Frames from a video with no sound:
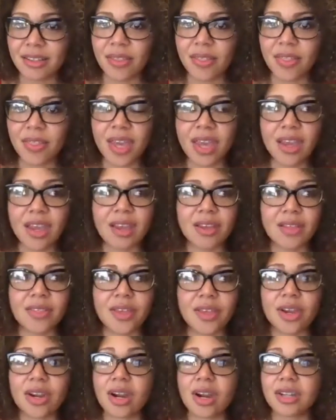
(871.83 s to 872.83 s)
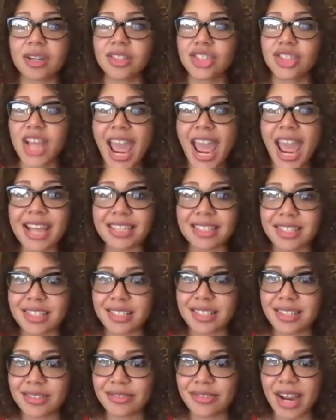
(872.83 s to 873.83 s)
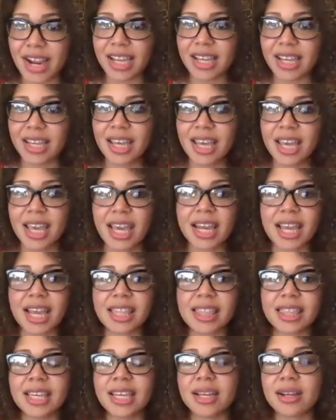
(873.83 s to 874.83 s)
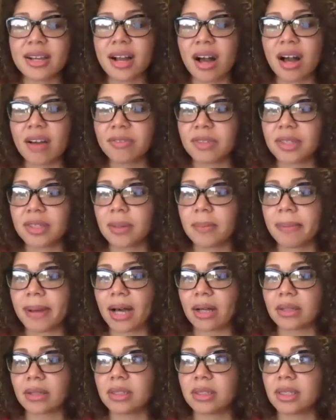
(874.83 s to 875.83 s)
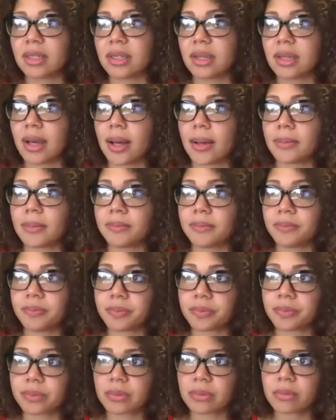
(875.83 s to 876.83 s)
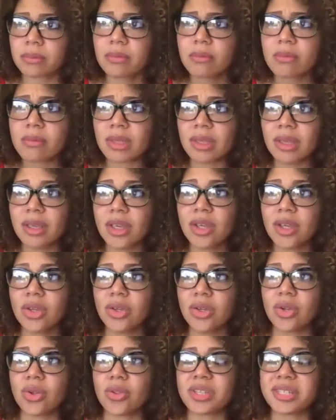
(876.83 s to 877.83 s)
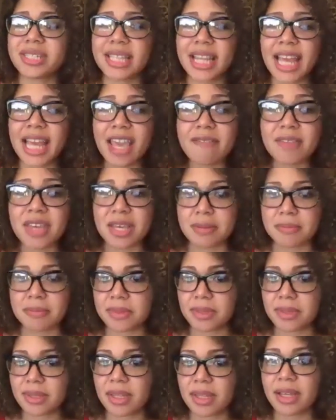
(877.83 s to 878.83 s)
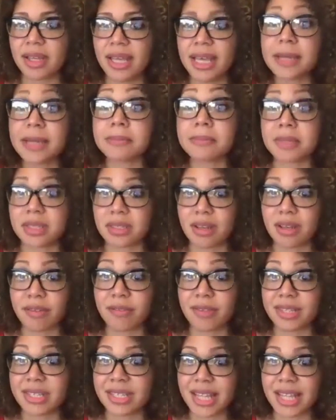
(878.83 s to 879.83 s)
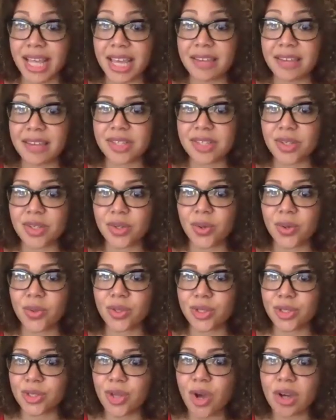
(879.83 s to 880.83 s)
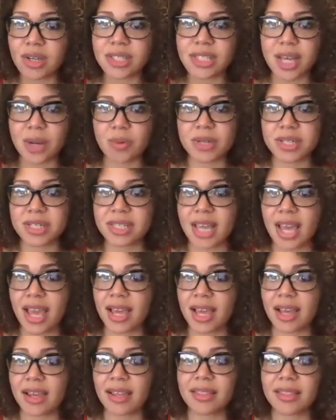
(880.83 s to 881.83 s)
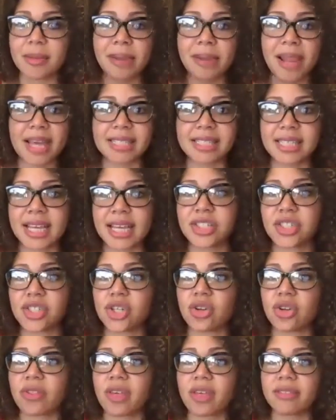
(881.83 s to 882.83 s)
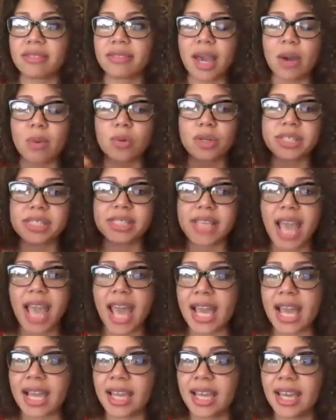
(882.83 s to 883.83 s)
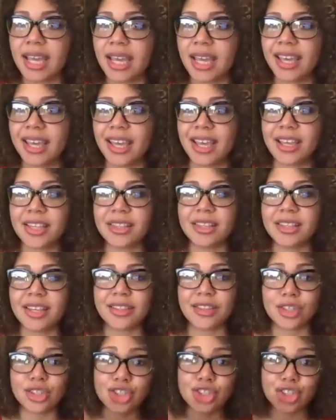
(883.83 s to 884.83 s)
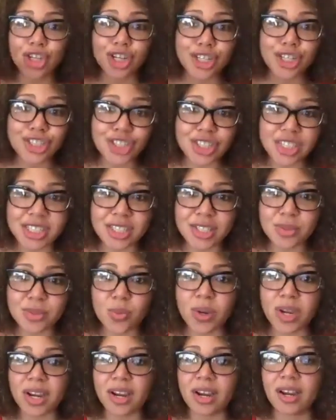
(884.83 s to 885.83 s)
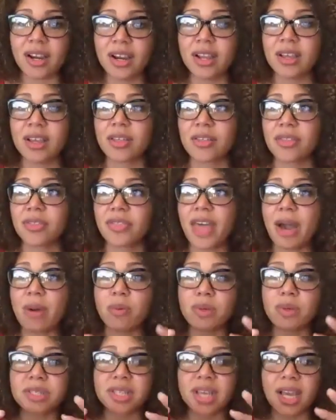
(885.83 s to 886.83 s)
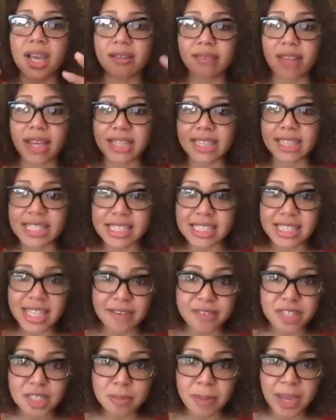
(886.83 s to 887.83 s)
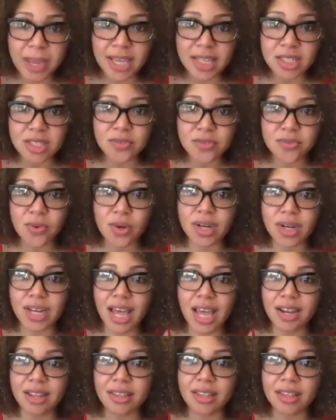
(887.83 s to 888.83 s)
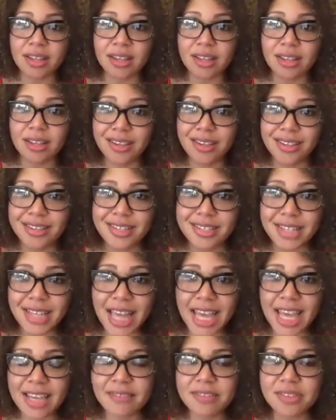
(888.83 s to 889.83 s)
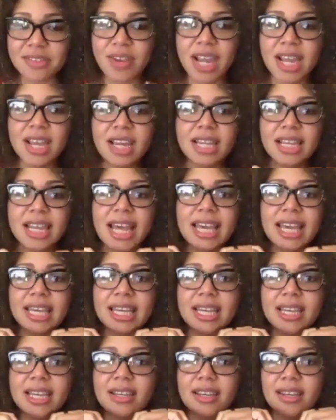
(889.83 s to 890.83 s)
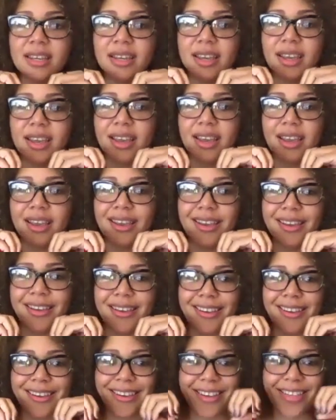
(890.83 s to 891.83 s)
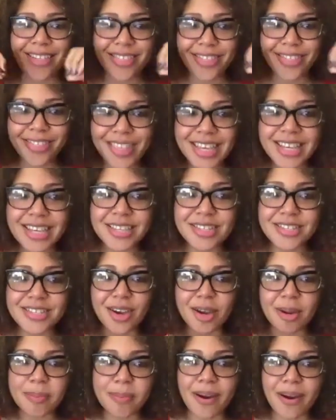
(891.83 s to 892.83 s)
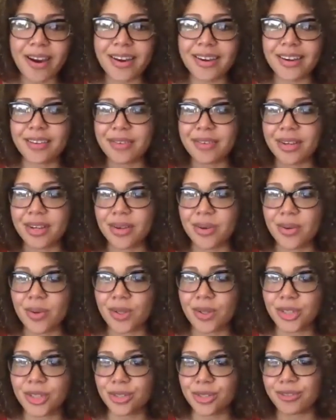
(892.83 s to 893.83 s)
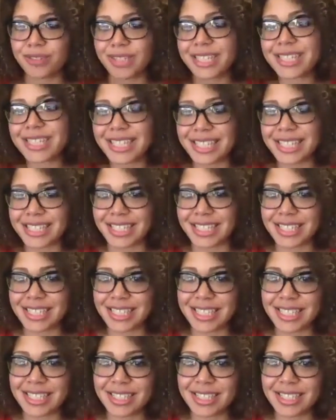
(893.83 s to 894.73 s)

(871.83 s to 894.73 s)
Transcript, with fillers: There there are chants, right? And I think often about the um, you know, the slave hymns, the hymns of the slaves, you know, the songs that were sang in the plantation or that, that were sang in, in the churches where that was kind of like the safe space for a lot of the slaves, right? Like these are part of our cultural resistance.